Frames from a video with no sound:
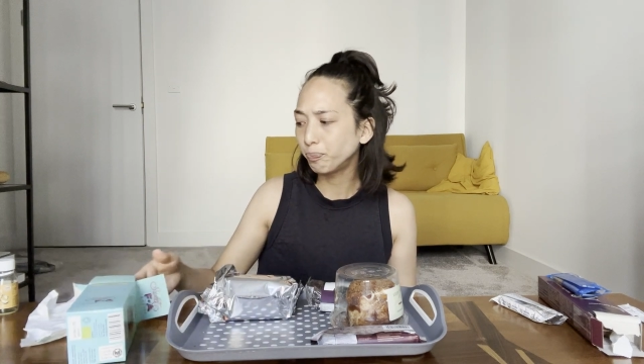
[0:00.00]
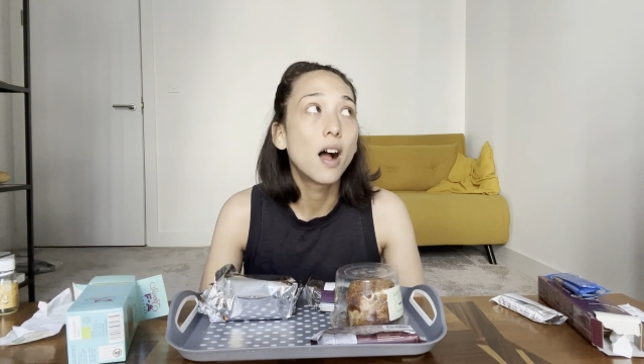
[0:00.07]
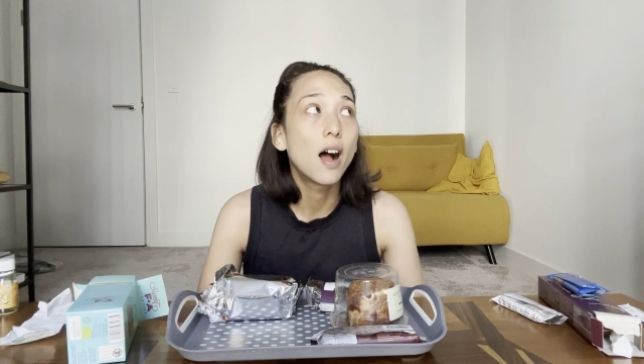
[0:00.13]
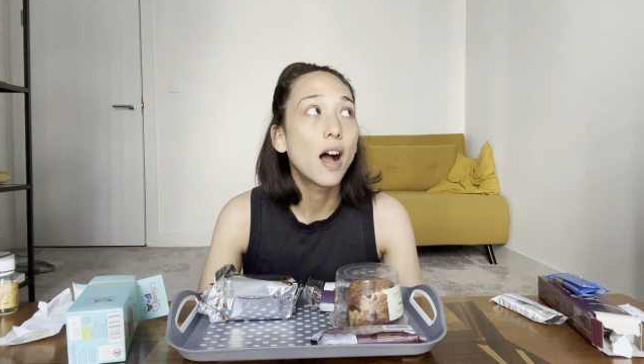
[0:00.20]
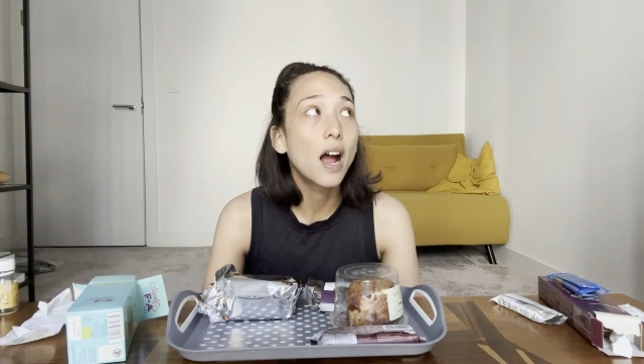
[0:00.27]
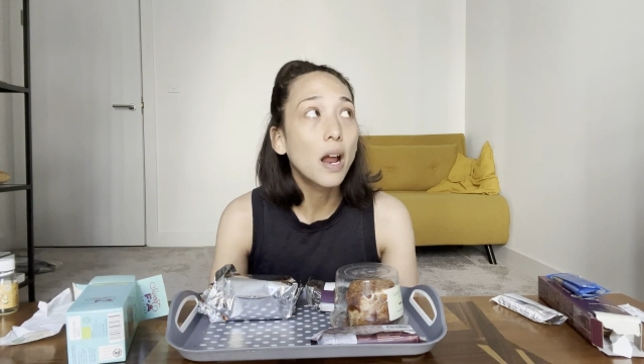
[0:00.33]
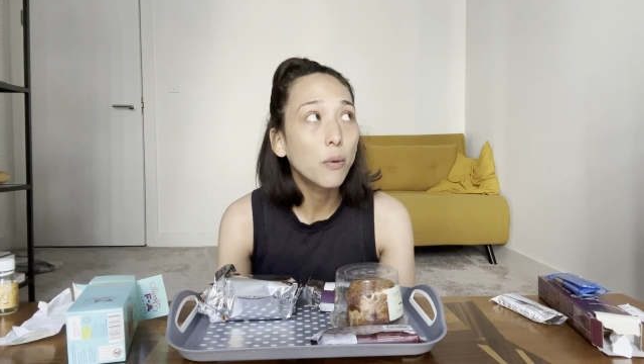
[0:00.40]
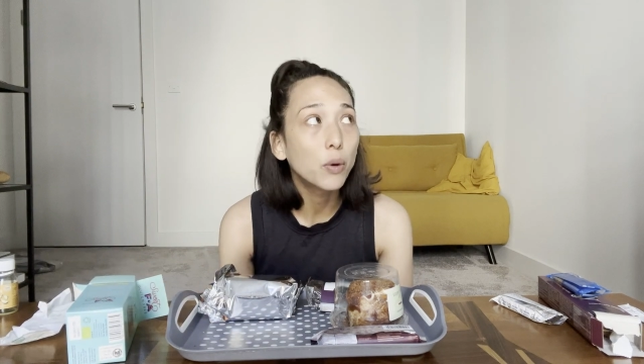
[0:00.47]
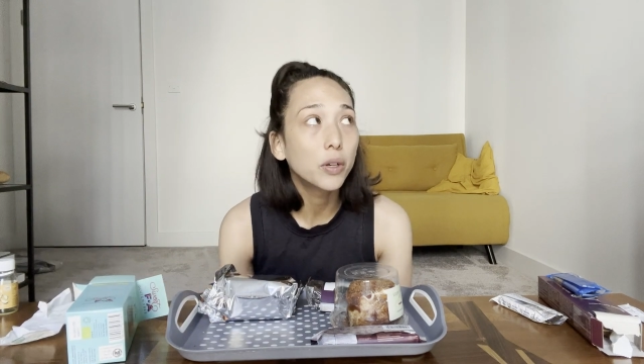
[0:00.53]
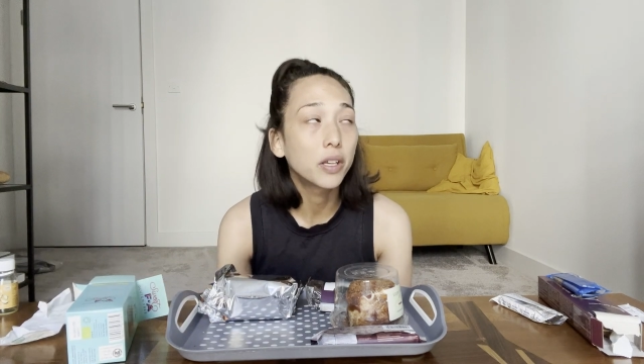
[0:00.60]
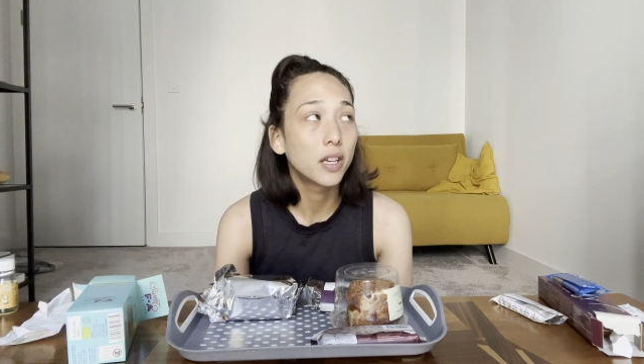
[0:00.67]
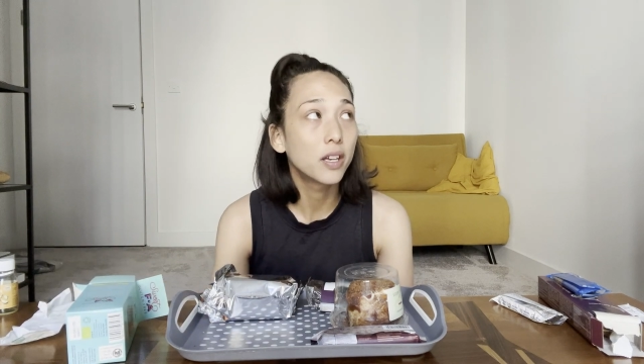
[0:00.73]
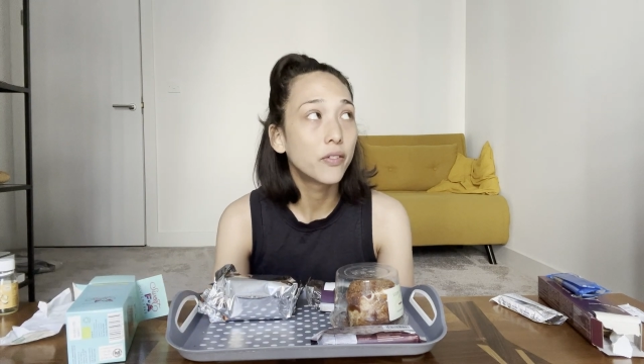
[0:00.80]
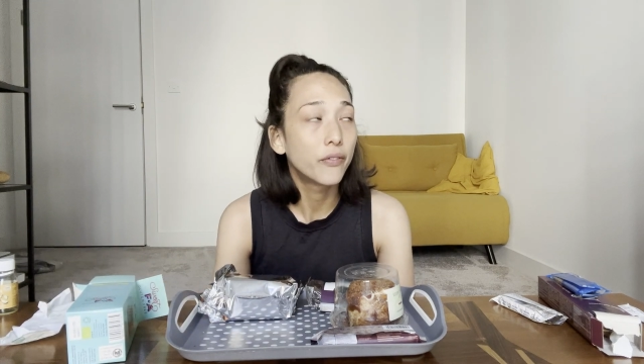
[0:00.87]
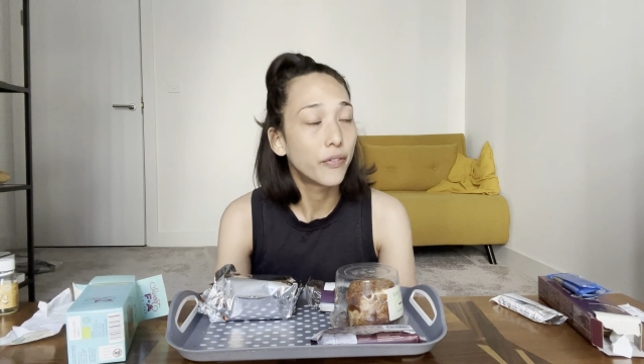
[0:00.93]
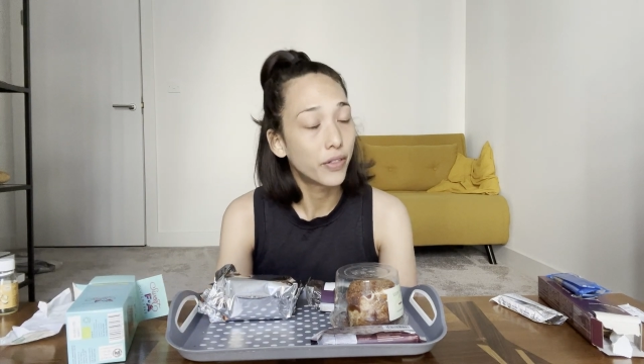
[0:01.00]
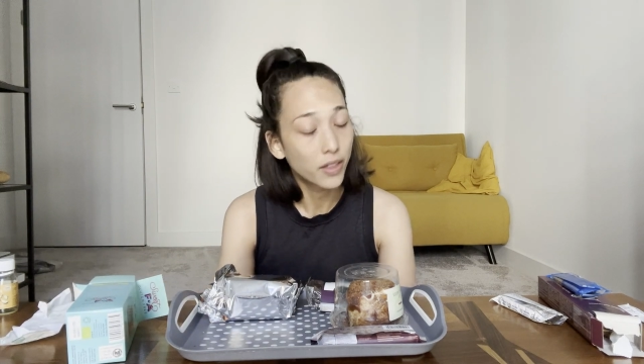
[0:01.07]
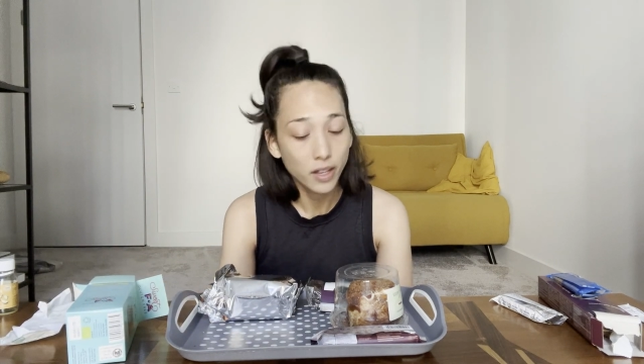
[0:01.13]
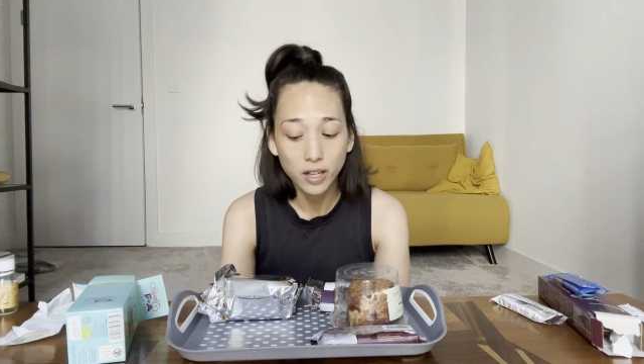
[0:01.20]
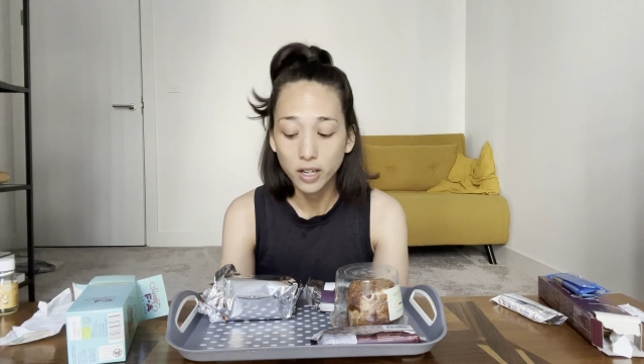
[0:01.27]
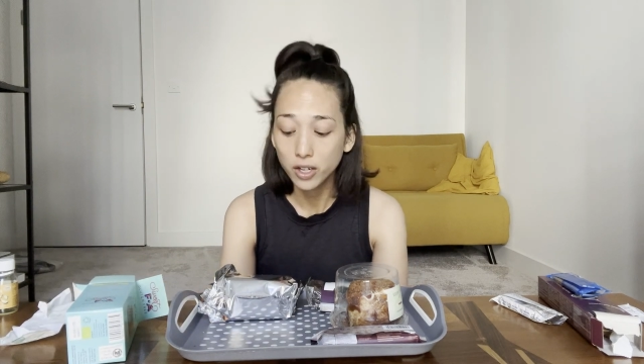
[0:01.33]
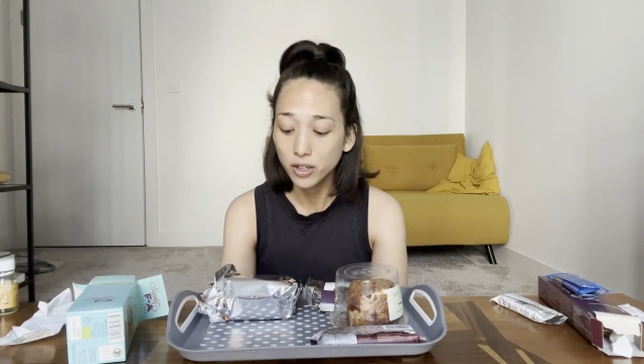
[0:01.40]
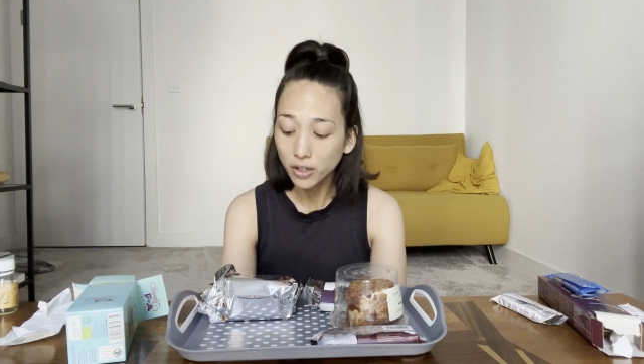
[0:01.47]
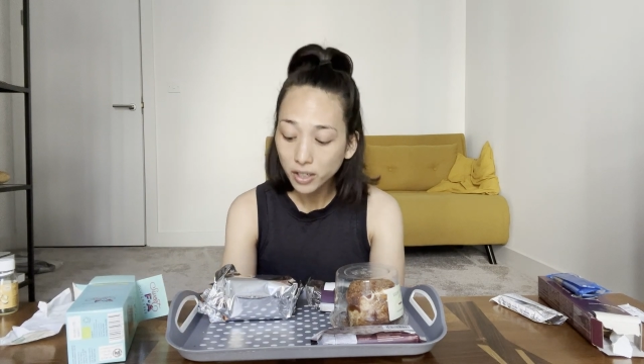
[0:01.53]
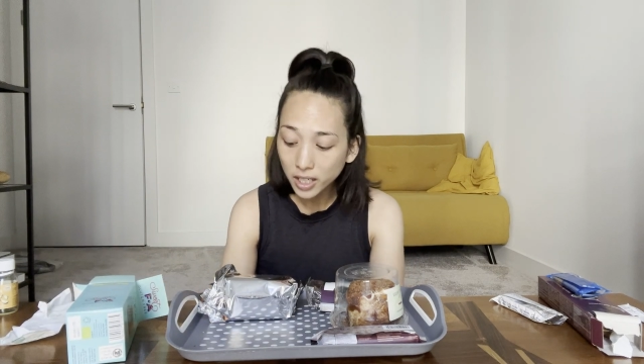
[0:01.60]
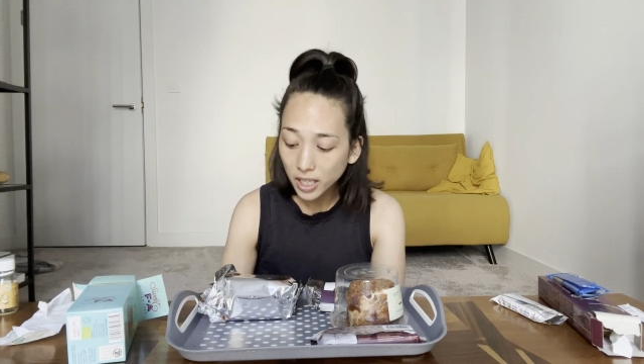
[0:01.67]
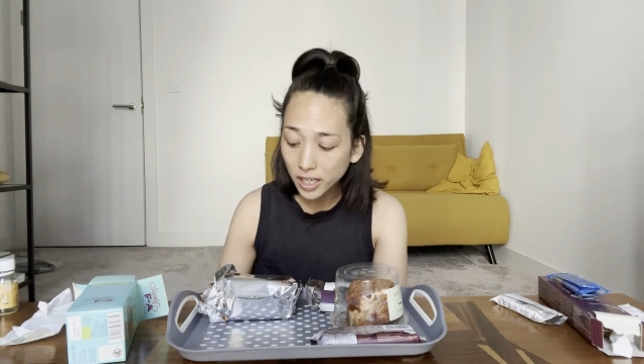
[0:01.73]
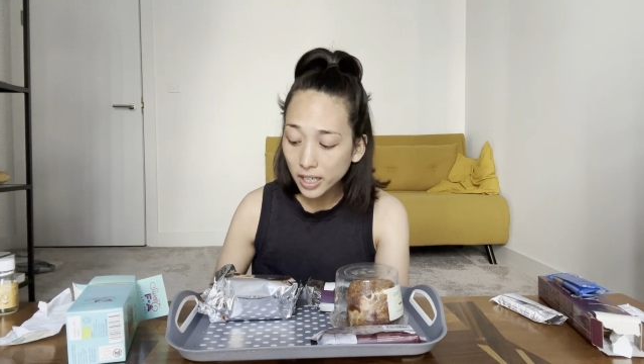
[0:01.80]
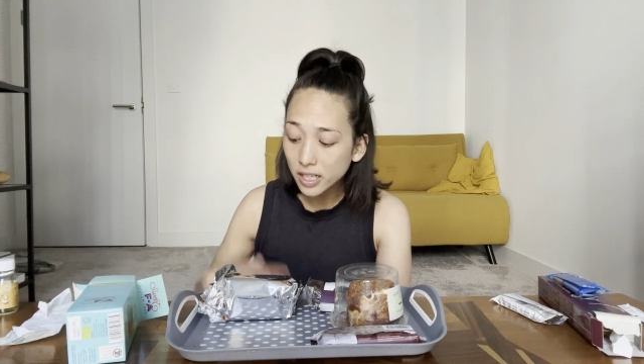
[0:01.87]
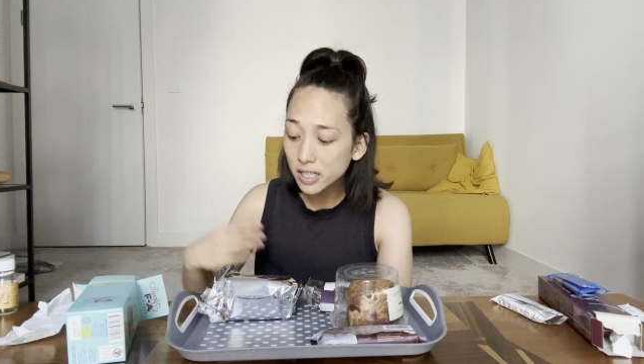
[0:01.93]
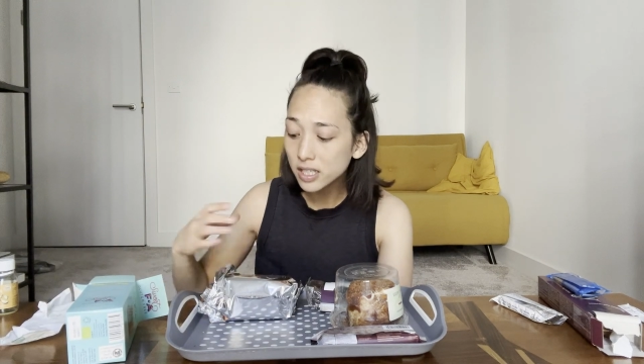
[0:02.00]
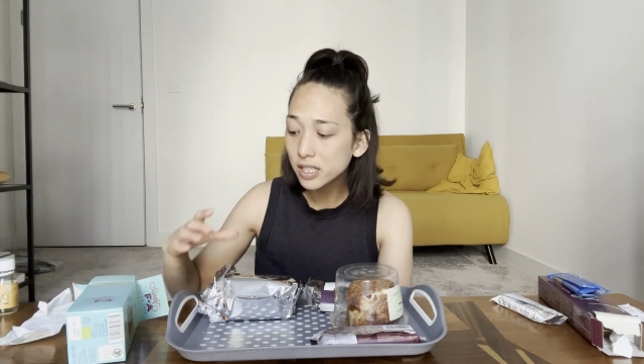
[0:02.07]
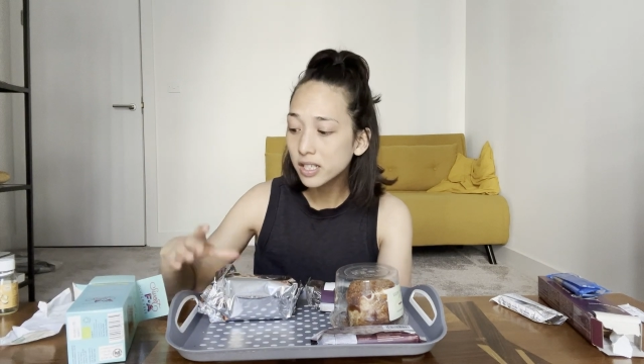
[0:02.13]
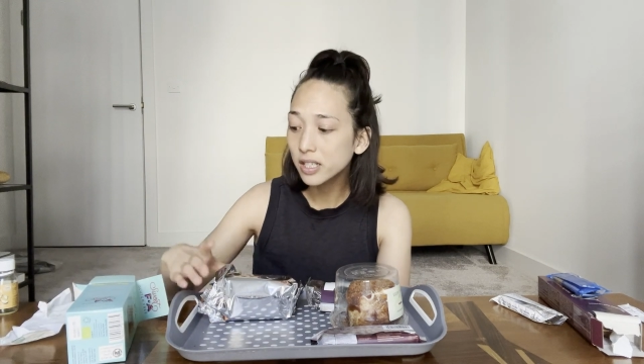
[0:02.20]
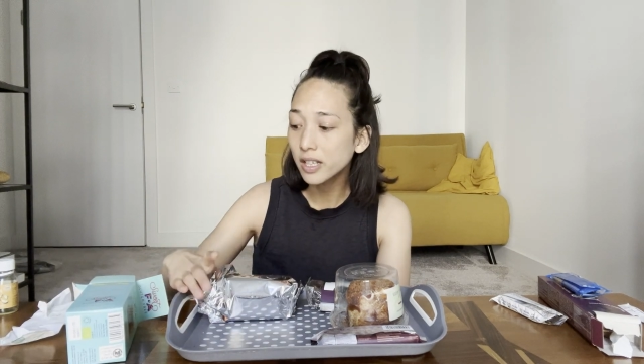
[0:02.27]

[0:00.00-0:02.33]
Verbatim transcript: I will give the cookies,